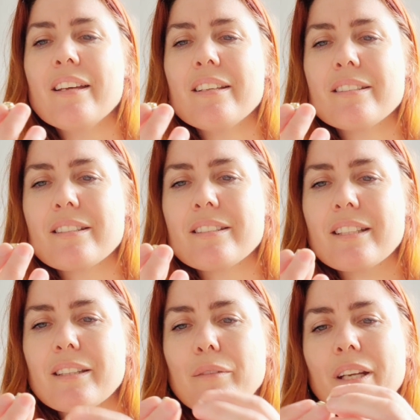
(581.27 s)
to stick
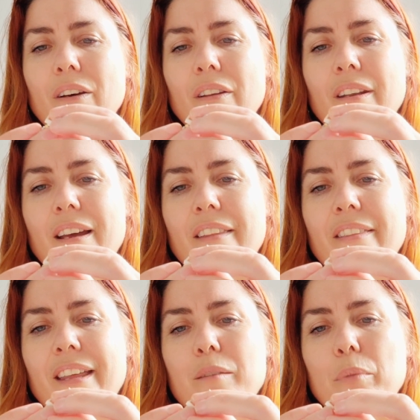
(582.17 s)
the ring on and
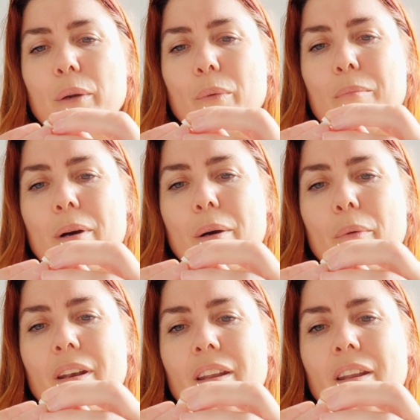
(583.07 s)
then put a 1 by 1